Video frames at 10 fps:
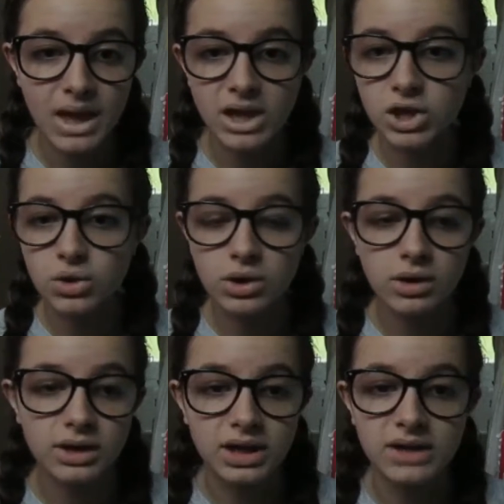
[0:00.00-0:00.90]
you
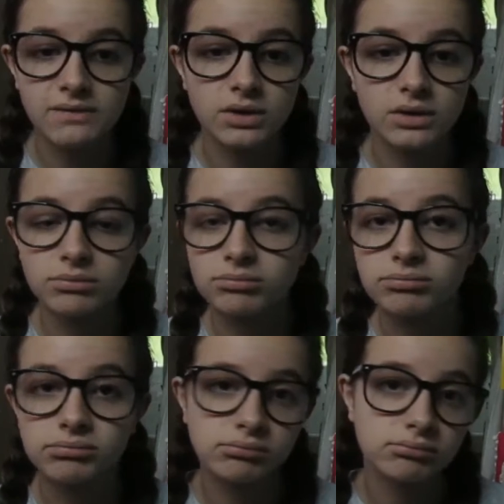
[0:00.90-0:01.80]
can even,
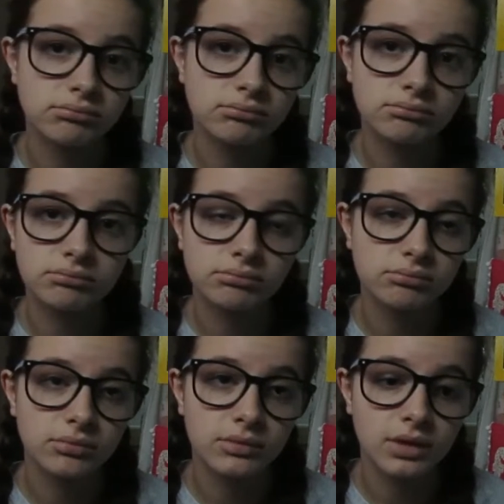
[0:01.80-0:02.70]

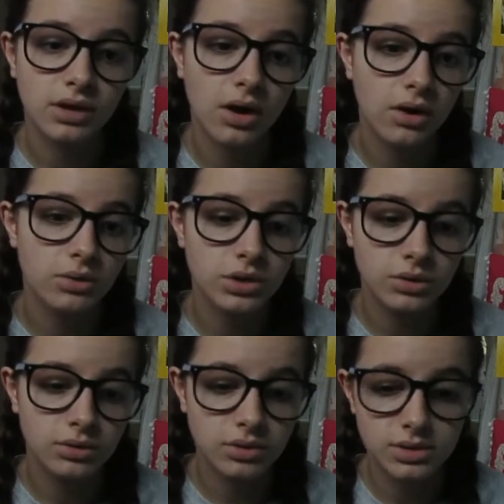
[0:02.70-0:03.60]
you know, you
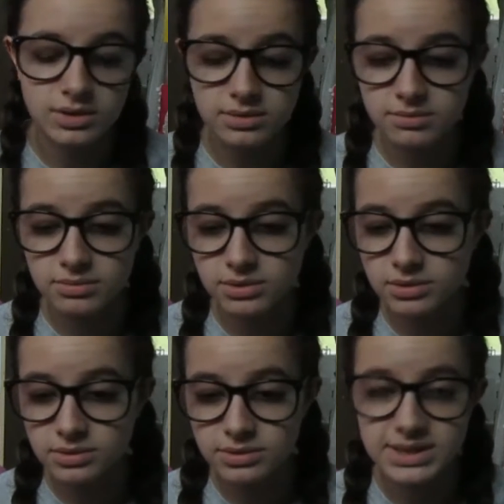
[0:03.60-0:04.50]
can
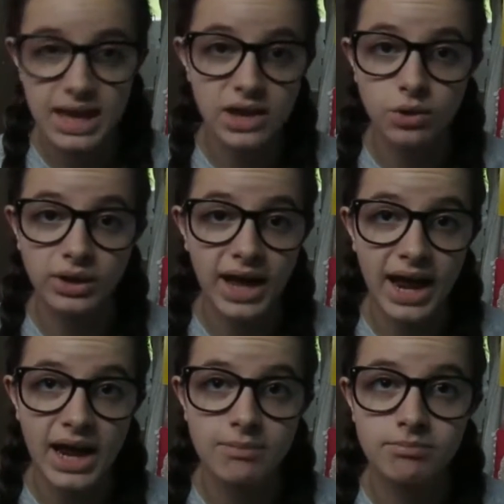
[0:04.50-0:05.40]
say your
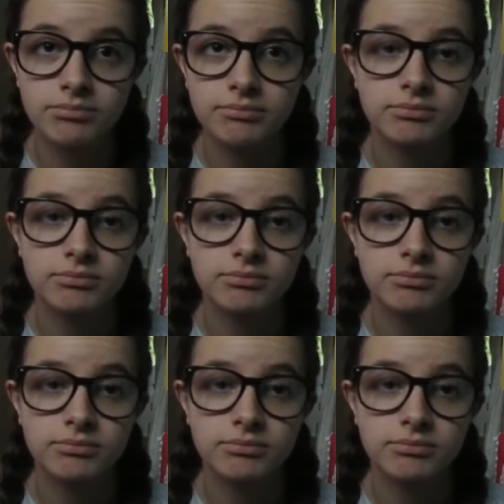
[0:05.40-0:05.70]
name,